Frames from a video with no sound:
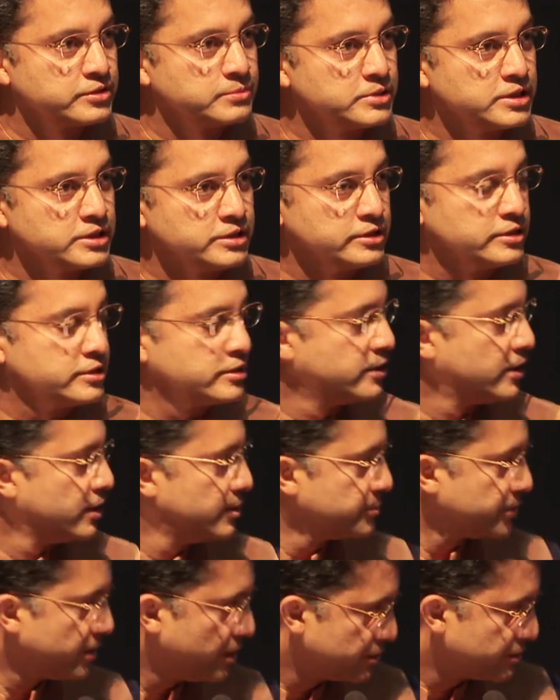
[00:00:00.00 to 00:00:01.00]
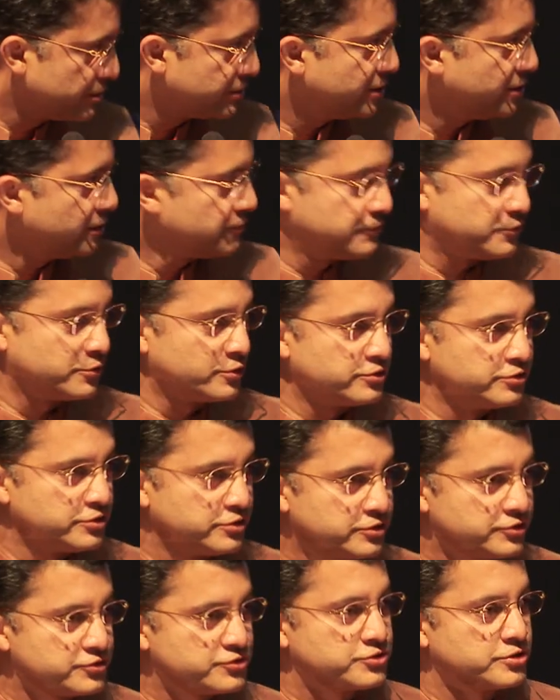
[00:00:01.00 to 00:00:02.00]
committee at IIM Calcutta for
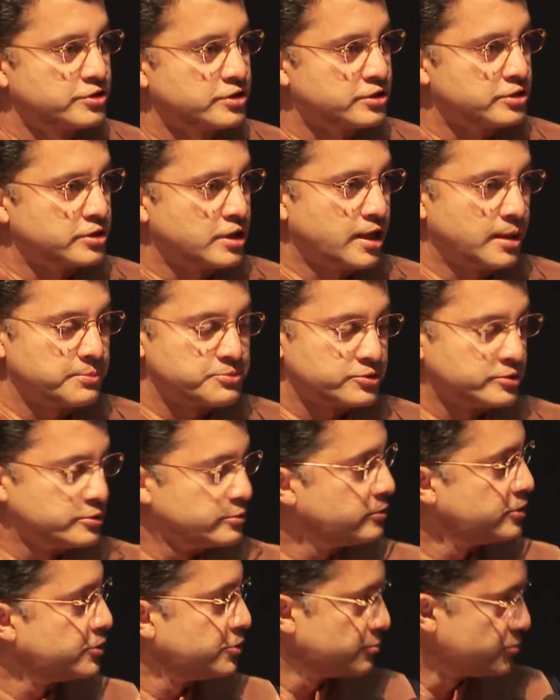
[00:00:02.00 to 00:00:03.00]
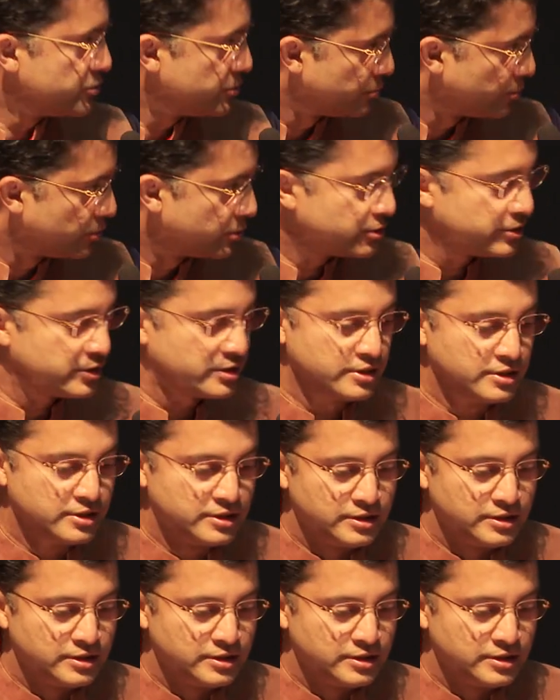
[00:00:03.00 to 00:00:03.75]
this absolutely huge award.